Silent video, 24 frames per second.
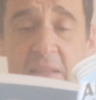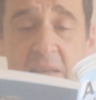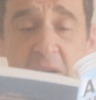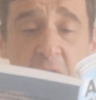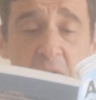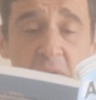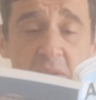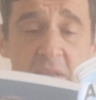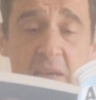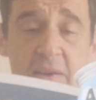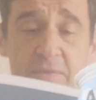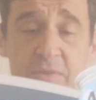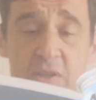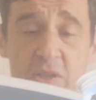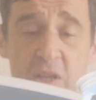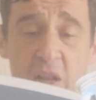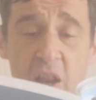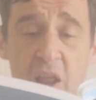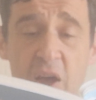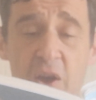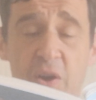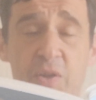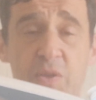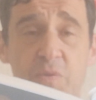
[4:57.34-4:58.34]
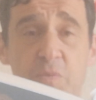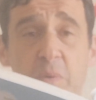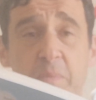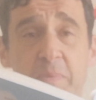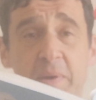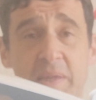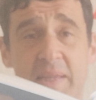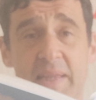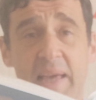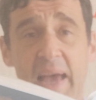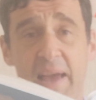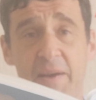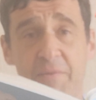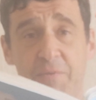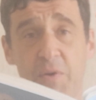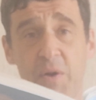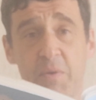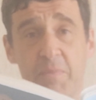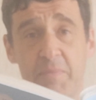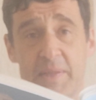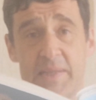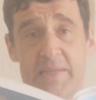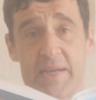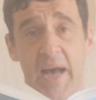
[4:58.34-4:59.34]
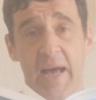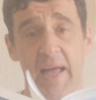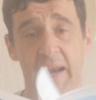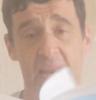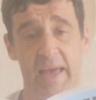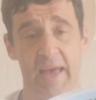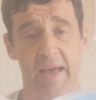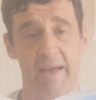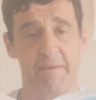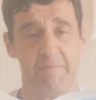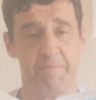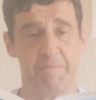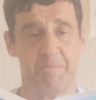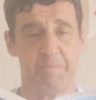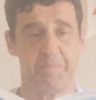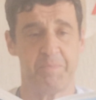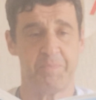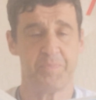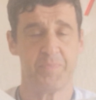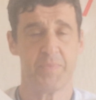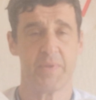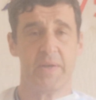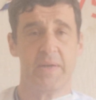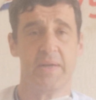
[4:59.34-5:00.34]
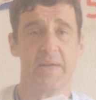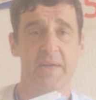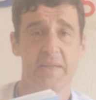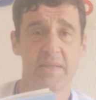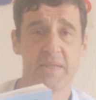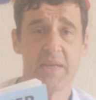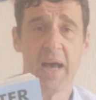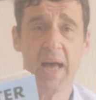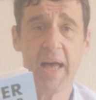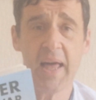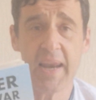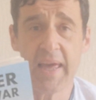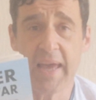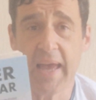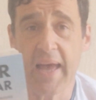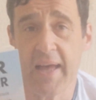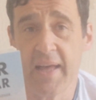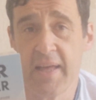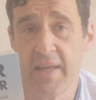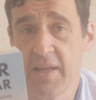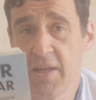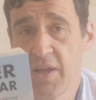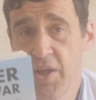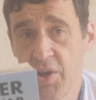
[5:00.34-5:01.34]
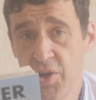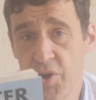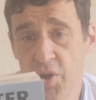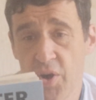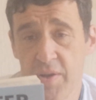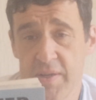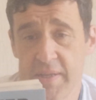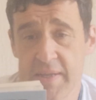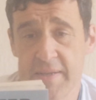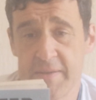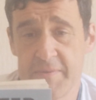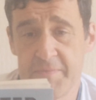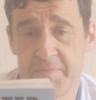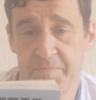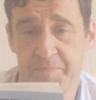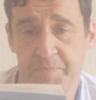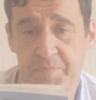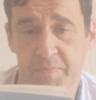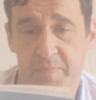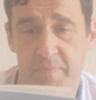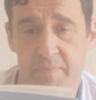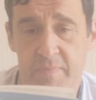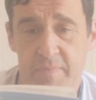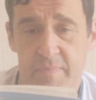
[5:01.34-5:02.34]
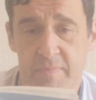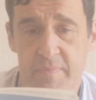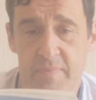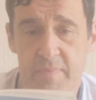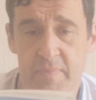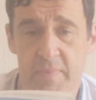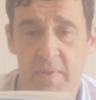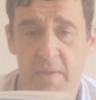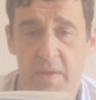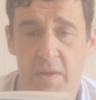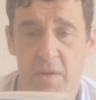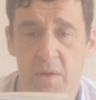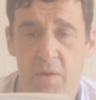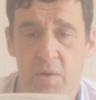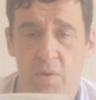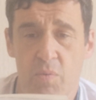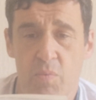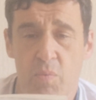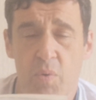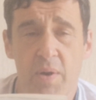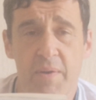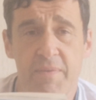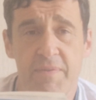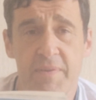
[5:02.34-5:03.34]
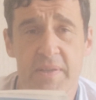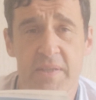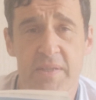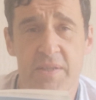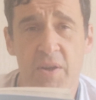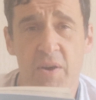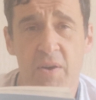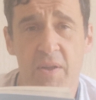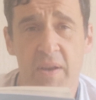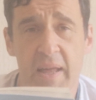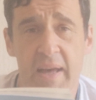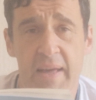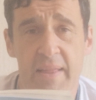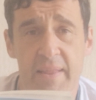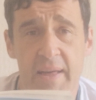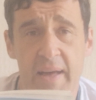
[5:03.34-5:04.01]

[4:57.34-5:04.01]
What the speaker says: They're going to give us clothes. We'll be safe, won't we, Talia?" Talia nodded. "What if it's not like